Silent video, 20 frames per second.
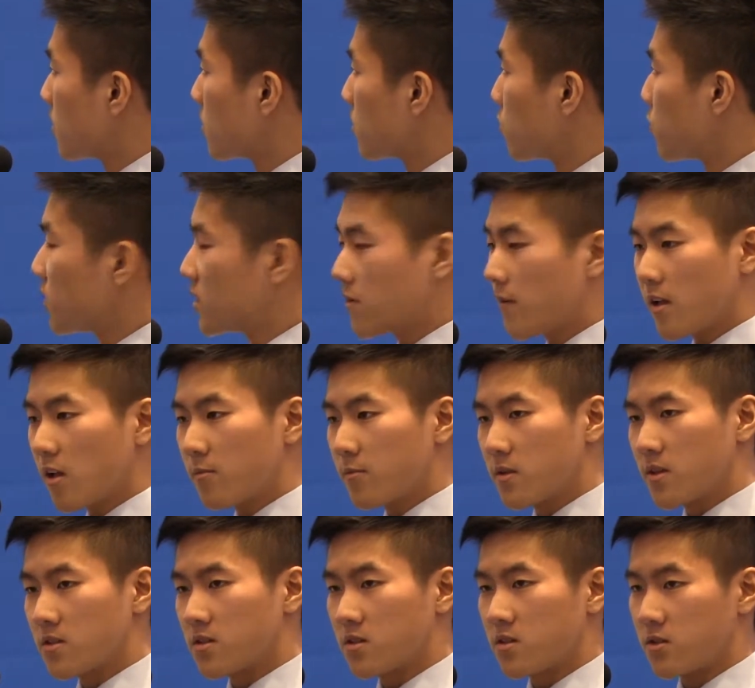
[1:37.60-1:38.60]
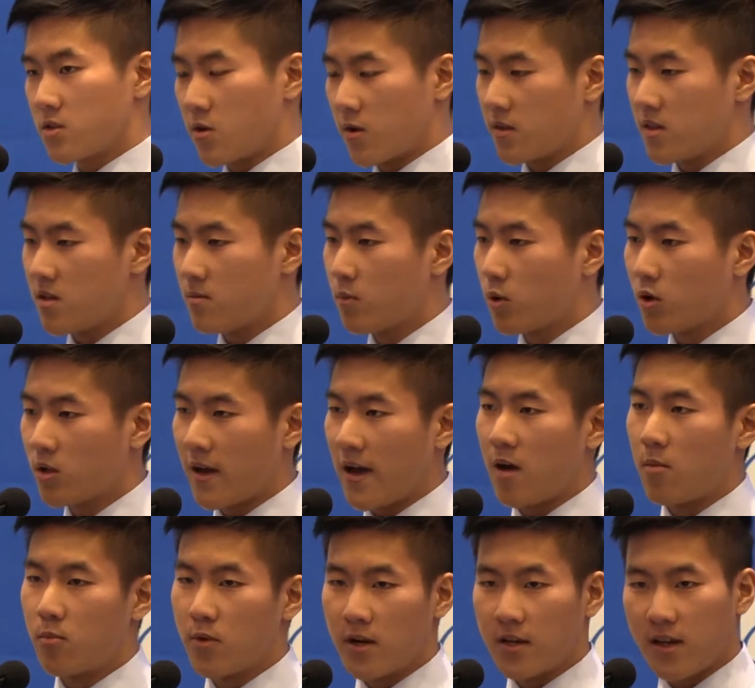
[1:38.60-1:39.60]
We developed this during the Ebola
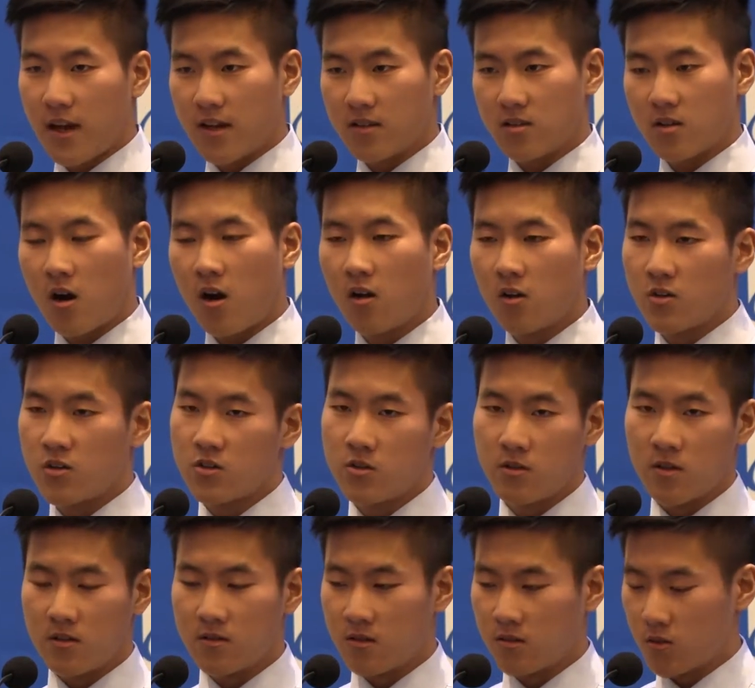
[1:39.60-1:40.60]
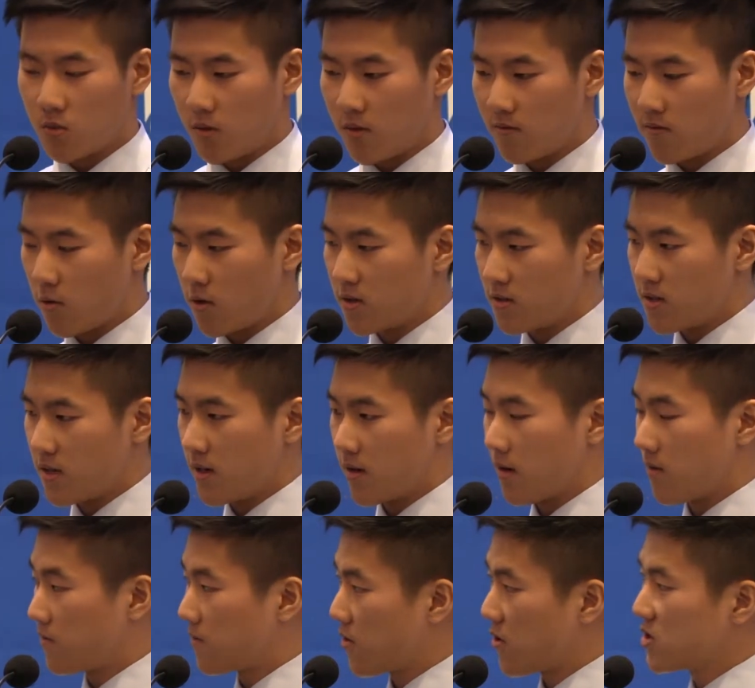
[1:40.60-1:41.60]
outbreak as college students in 2014, and
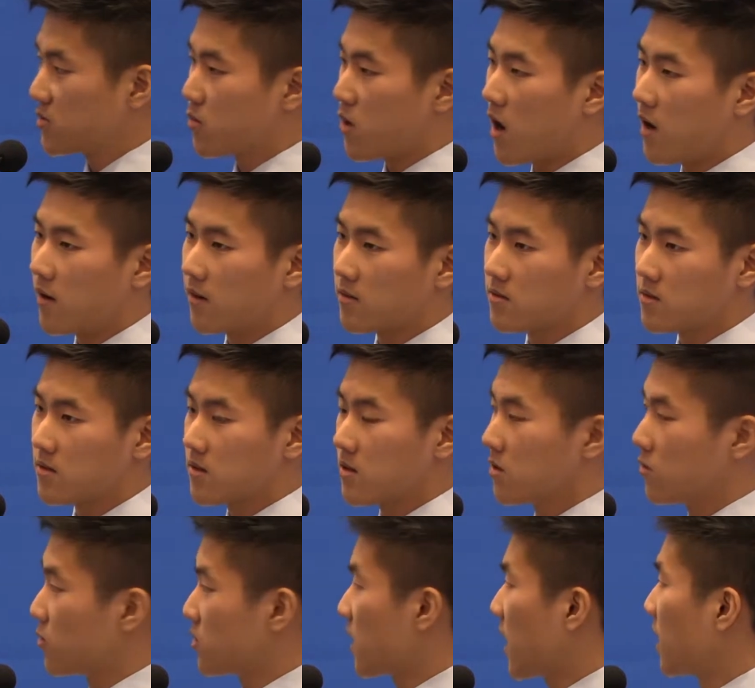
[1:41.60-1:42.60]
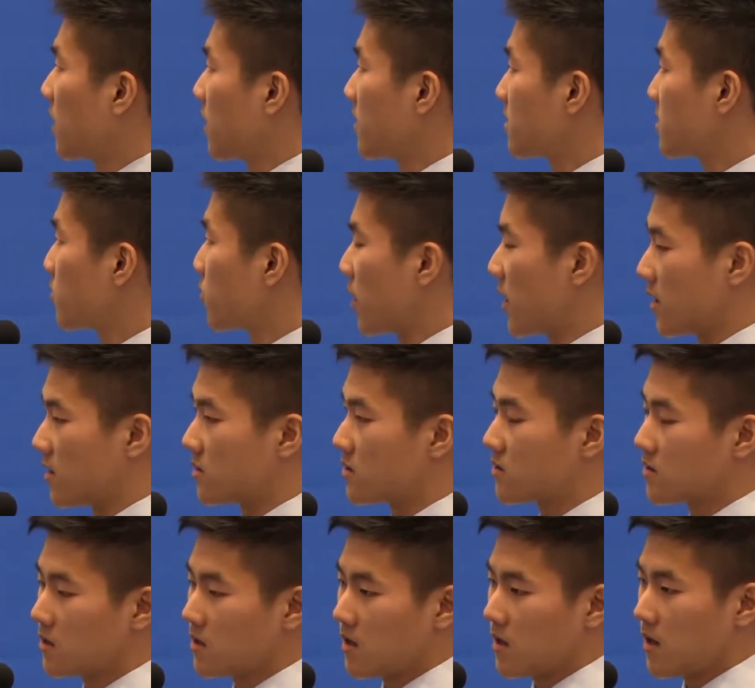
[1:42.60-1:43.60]
our first product was Highlight
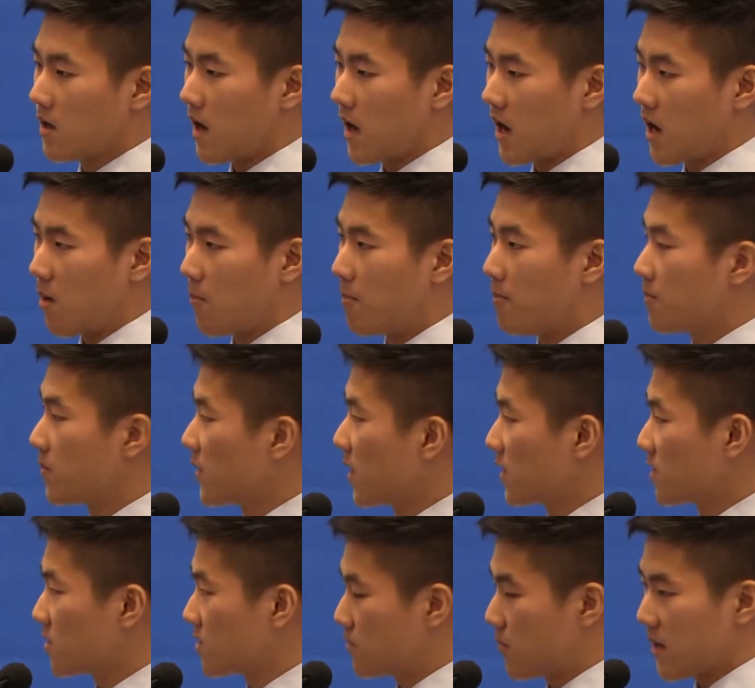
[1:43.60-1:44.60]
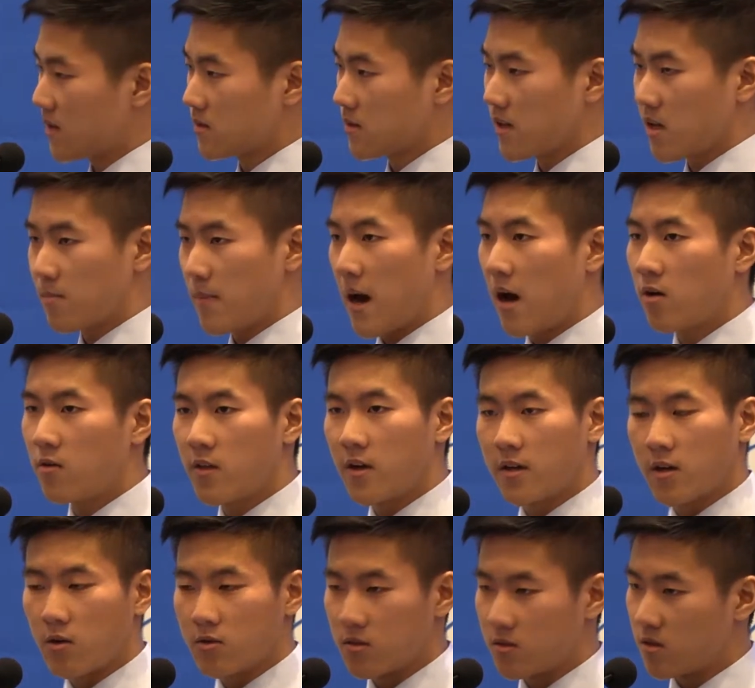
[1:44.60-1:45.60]
Sprays. It's basically a powder that
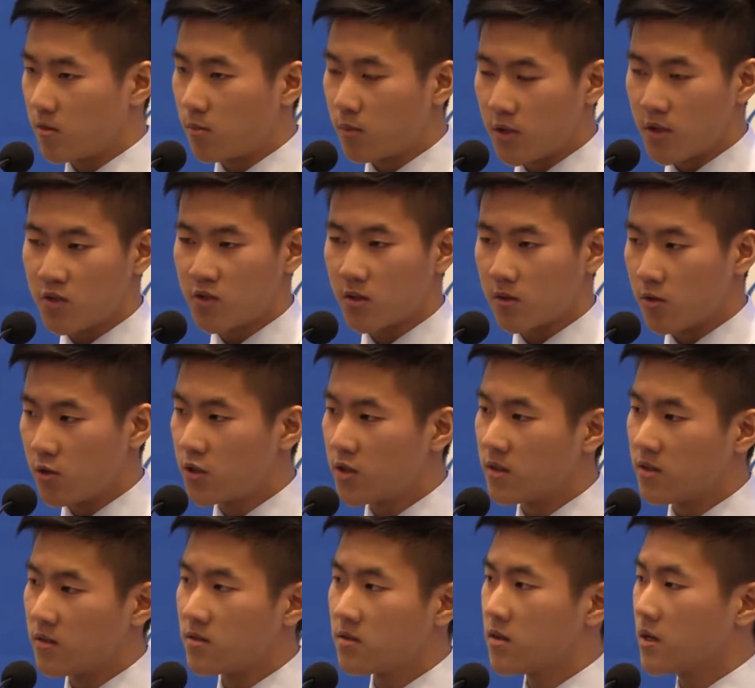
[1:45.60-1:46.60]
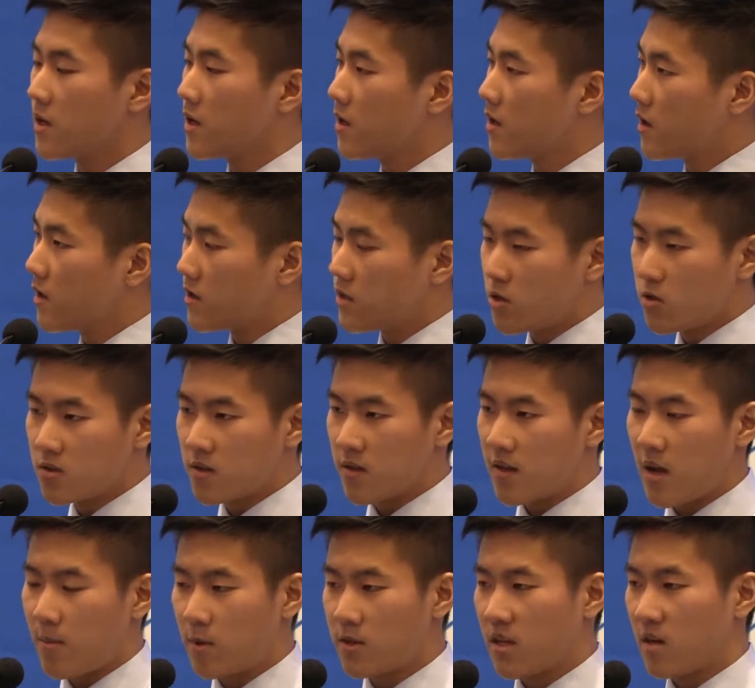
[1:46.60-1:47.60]
goes into bleach solutions used in the
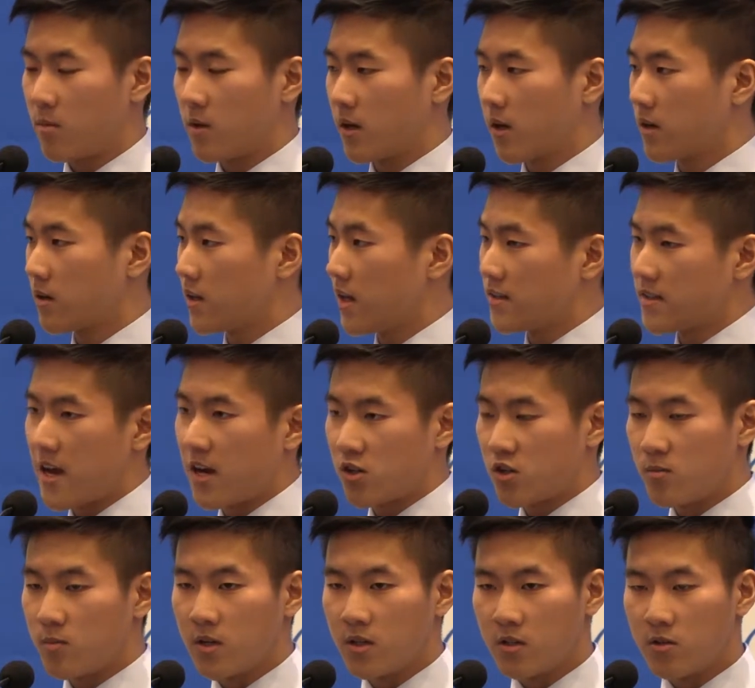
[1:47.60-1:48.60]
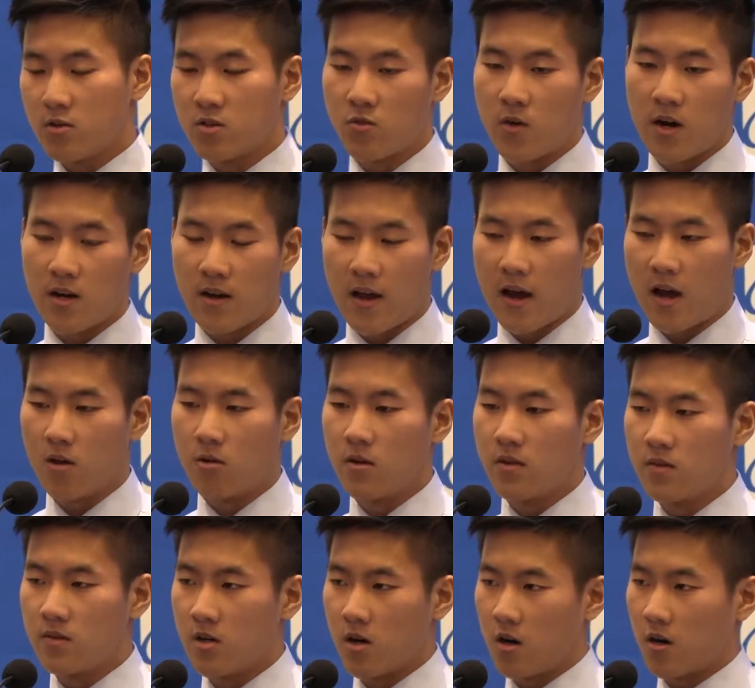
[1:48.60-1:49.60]
epidemic. It's actually being used right now
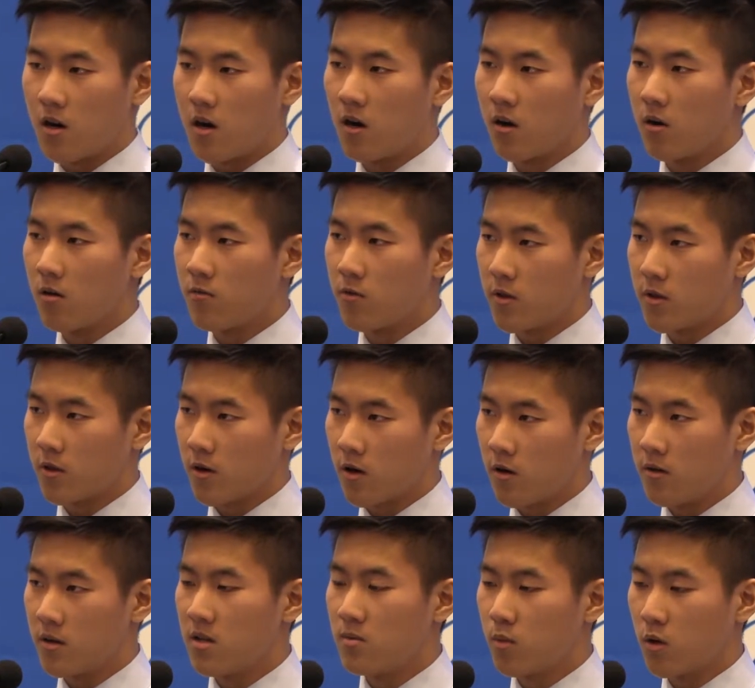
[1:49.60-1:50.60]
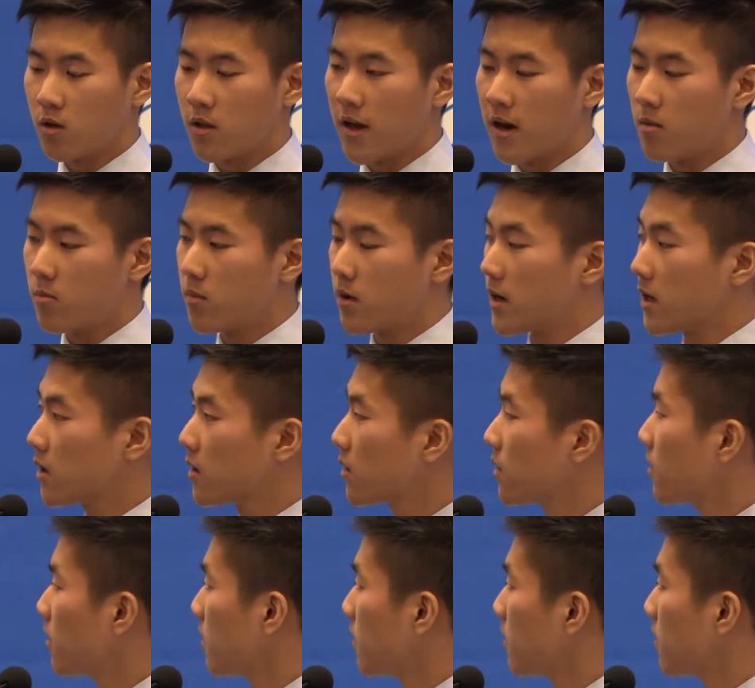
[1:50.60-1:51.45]
in DR Congo for the current Ebola outbreak.